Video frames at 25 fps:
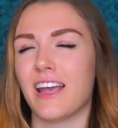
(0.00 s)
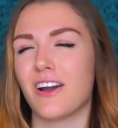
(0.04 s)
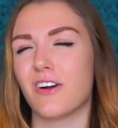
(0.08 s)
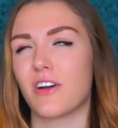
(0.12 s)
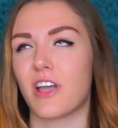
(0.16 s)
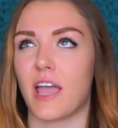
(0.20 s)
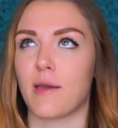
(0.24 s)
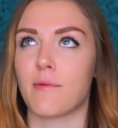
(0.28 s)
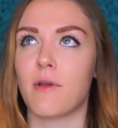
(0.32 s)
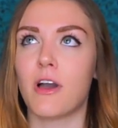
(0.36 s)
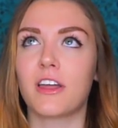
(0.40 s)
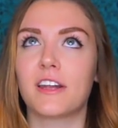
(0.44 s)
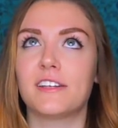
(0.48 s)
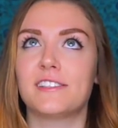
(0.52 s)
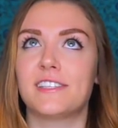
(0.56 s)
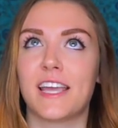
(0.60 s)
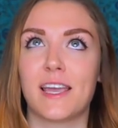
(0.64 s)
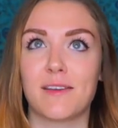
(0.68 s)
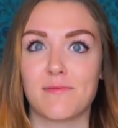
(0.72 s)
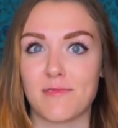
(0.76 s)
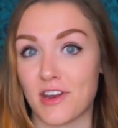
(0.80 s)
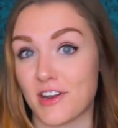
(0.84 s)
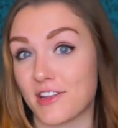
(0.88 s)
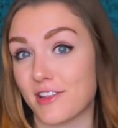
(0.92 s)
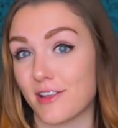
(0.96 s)
Okay, I'm not gonna say
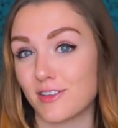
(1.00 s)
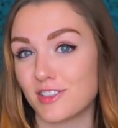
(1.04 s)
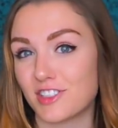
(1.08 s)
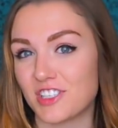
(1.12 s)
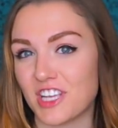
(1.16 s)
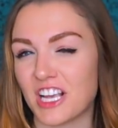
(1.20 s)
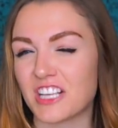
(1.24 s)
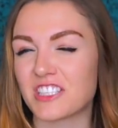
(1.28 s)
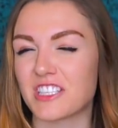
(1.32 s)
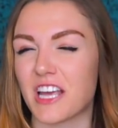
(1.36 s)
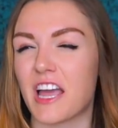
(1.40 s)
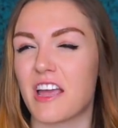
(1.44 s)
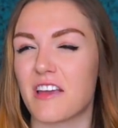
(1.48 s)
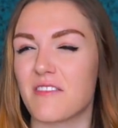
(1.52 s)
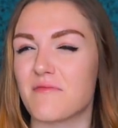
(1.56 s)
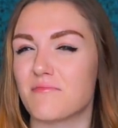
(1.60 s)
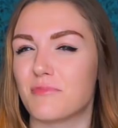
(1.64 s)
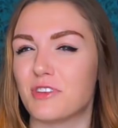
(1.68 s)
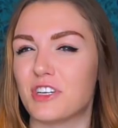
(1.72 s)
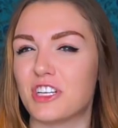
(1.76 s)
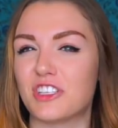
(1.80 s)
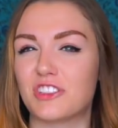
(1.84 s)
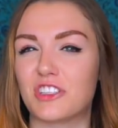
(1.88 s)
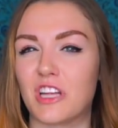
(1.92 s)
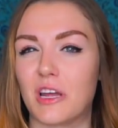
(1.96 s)
I'm none of those things. I am
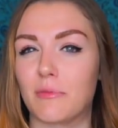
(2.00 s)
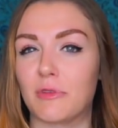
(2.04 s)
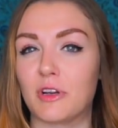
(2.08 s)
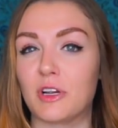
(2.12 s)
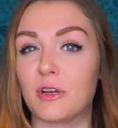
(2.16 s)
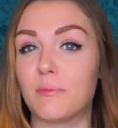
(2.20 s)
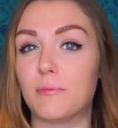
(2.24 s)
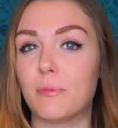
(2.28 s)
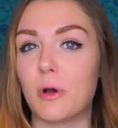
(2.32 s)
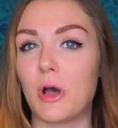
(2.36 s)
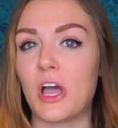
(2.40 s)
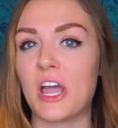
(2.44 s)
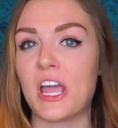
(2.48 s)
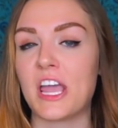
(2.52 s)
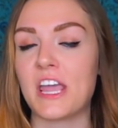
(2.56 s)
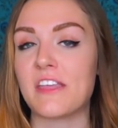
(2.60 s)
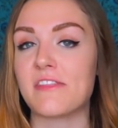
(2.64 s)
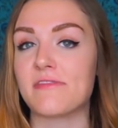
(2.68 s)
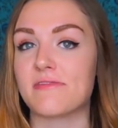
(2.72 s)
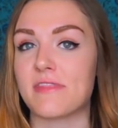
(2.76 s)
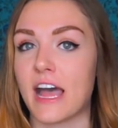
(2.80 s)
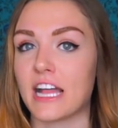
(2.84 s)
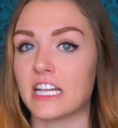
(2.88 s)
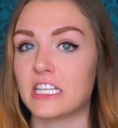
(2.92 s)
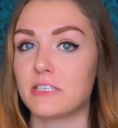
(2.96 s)
pretty stubborn, but
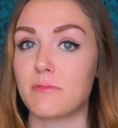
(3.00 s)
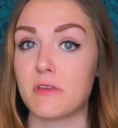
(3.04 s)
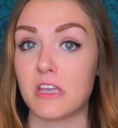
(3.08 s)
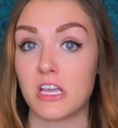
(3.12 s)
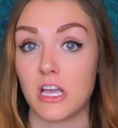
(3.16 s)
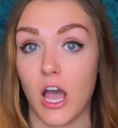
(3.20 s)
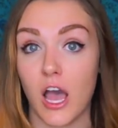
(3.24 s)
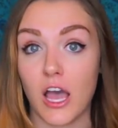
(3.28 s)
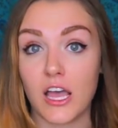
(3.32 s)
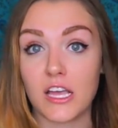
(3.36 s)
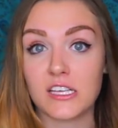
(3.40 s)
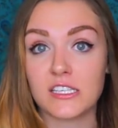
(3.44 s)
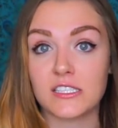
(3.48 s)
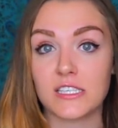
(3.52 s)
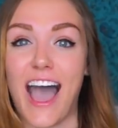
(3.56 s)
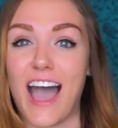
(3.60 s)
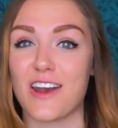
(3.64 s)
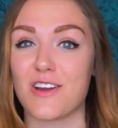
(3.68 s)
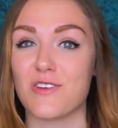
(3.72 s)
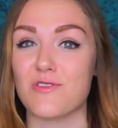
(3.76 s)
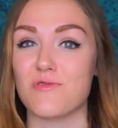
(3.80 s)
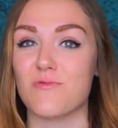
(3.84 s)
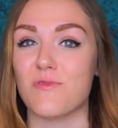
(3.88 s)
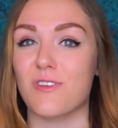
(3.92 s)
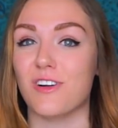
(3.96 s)
that's because I
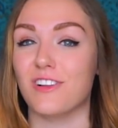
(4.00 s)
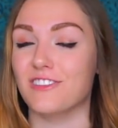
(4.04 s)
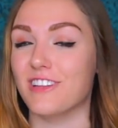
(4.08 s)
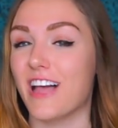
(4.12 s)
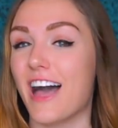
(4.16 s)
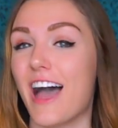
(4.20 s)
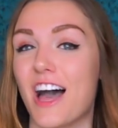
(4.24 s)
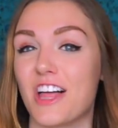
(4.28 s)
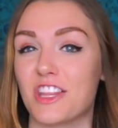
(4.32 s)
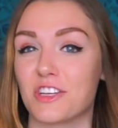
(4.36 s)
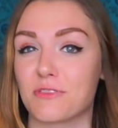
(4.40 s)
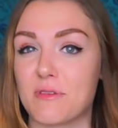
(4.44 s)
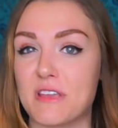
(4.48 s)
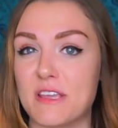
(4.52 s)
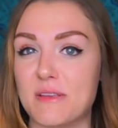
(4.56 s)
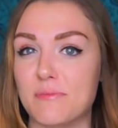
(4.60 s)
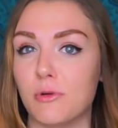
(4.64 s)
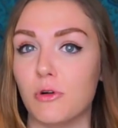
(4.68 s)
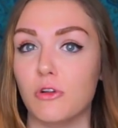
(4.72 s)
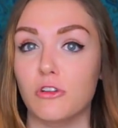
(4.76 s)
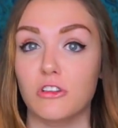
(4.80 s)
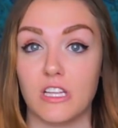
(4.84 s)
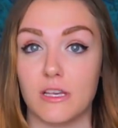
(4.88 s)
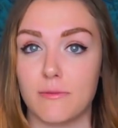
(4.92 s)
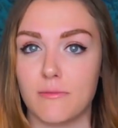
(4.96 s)
don't let other
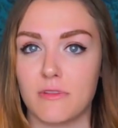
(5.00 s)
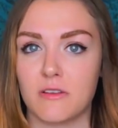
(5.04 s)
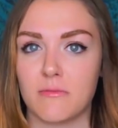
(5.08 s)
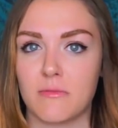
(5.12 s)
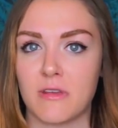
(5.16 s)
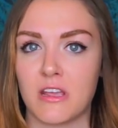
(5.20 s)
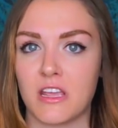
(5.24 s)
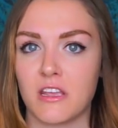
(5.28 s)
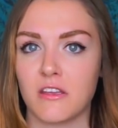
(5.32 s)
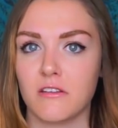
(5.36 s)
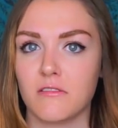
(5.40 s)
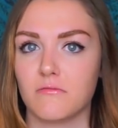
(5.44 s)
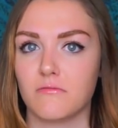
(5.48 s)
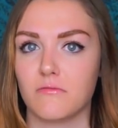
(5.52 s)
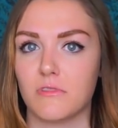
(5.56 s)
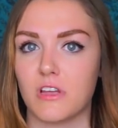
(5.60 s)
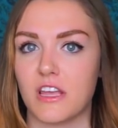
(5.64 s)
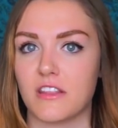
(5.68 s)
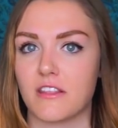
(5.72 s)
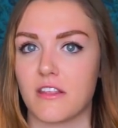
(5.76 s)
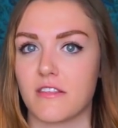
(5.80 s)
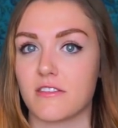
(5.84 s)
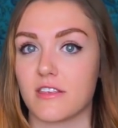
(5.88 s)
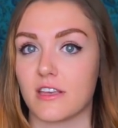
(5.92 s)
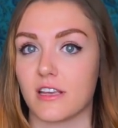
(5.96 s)
people limit me
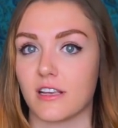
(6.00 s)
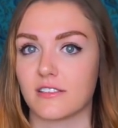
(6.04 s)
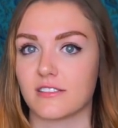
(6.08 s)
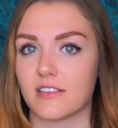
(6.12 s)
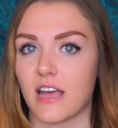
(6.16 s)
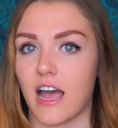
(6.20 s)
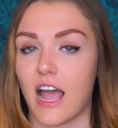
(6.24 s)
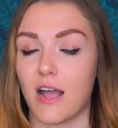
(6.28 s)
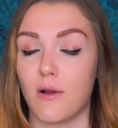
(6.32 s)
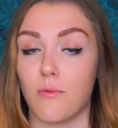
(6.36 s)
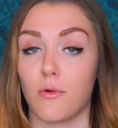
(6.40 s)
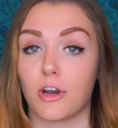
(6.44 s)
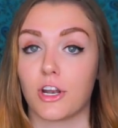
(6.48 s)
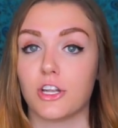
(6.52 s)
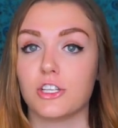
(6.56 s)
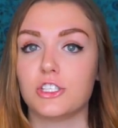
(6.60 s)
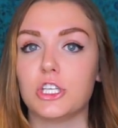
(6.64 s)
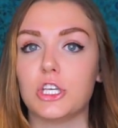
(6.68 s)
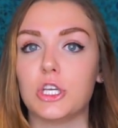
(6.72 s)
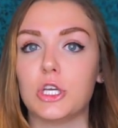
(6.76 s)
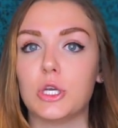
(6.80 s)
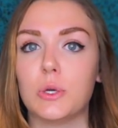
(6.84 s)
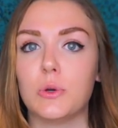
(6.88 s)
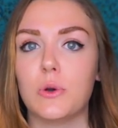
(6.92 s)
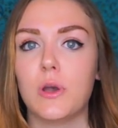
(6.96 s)
in the things that I want to
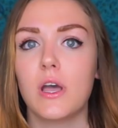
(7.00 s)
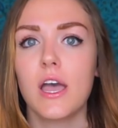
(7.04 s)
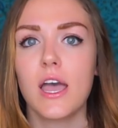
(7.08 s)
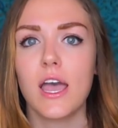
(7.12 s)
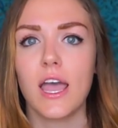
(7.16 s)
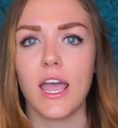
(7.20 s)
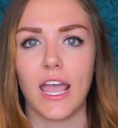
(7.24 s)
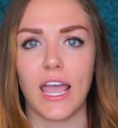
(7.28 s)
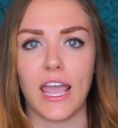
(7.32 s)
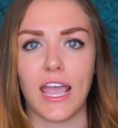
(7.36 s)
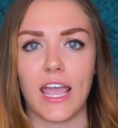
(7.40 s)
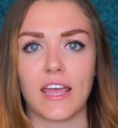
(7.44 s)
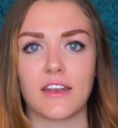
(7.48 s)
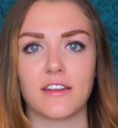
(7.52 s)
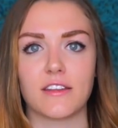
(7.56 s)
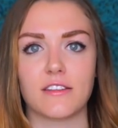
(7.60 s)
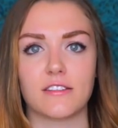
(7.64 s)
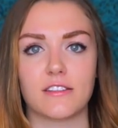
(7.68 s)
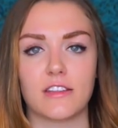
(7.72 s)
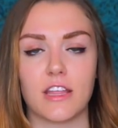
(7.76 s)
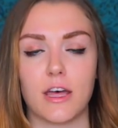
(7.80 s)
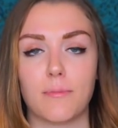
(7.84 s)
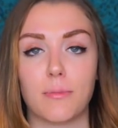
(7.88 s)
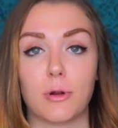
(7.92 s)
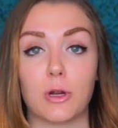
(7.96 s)
do
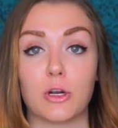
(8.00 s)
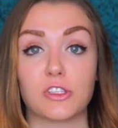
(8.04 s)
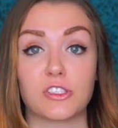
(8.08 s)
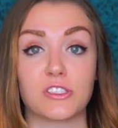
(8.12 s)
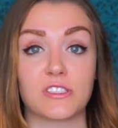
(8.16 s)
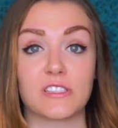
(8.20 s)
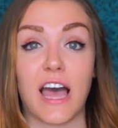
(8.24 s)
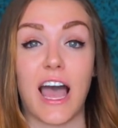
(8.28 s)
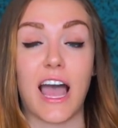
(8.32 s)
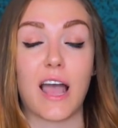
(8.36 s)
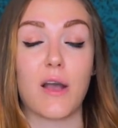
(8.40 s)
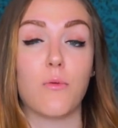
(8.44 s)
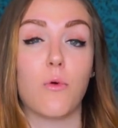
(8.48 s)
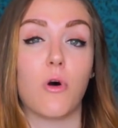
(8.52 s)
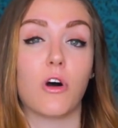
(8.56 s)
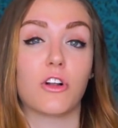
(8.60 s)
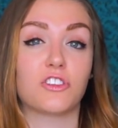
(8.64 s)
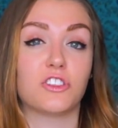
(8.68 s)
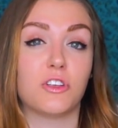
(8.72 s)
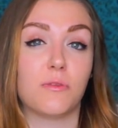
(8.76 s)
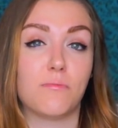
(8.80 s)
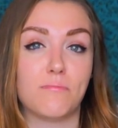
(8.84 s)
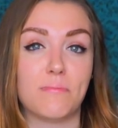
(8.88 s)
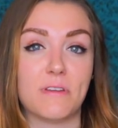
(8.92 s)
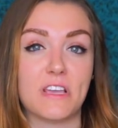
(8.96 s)
and the person that I want
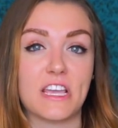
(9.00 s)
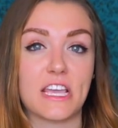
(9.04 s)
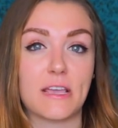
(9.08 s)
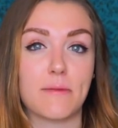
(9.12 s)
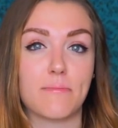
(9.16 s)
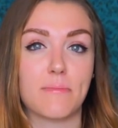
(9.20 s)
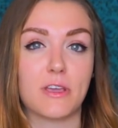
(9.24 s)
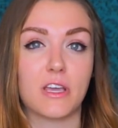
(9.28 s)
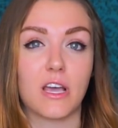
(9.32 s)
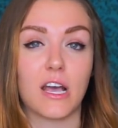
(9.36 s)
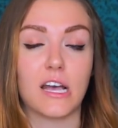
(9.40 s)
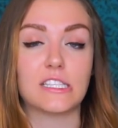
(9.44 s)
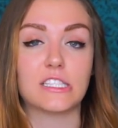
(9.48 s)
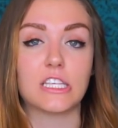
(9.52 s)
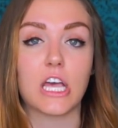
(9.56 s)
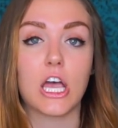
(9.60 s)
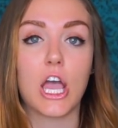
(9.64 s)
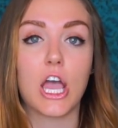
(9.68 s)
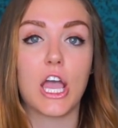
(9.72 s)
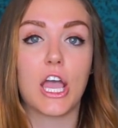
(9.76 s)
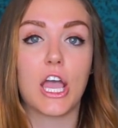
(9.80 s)
to be, because